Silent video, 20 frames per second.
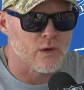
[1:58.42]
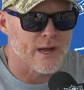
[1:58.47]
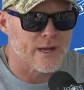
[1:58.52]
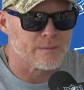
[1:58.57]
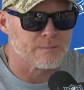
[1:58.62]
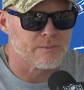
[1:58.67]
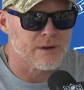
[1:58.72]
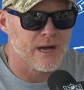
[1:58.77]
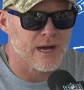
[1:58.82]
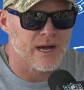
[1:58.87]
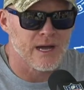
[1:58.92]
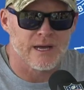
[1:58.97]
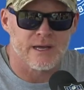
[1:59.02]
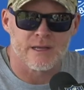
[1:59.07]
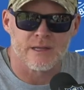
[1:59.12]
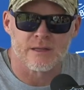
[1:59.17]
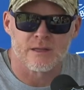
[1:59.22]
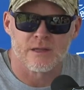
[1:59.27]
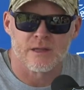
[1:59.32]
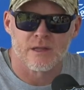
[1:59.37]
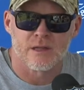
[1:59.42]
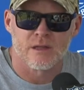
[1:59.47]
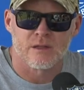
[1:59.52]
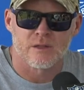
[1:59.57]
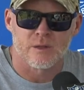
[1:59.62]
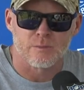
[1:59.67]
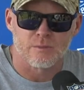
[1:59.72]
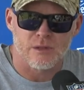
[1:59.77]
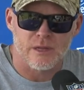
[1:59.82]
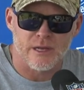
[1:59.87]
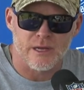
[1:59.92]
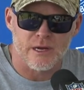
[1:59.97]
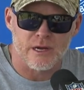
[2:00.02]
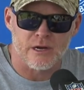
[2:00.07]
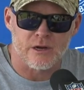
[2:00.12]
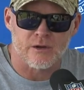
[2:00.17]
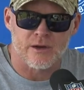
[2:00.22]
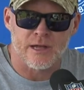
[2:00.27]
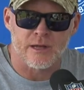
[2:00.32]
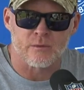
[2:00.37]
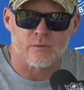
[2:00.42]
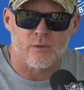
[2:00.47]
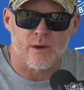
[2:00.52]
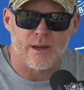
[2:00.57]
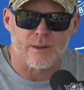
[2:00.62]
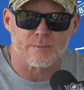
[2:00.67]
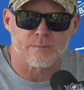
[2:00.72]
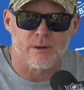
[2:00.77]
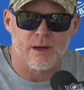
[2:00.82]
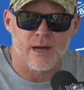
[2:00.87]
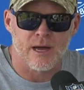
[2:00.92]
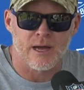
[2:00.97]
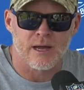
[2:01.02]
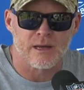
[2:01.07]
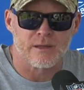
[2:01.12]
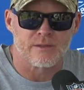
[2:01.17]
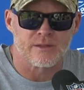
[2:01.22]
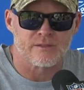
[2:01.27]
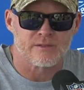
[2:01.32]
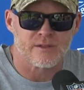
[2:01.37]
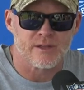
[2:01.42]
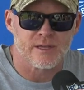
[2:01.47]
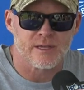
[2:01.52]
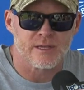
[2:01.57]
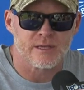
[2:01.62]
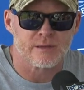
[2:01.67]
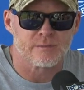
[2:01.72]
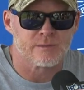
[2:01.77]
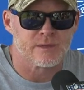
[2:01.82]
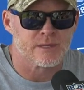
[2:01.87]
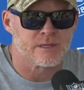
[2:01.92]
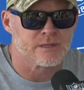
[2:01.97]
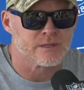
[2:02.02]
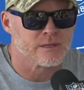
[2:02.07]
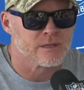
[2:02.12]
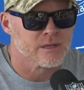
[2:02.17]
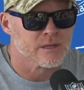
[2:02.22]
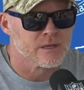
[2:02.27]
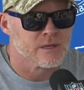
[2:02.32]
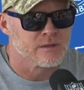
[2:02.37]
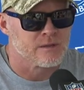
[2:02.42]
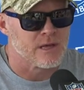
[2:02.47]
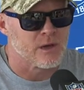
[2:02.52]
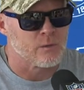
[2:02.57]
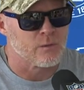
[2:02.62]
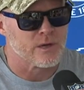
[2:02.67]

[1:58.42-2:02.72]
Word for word: right by player and right by the team and that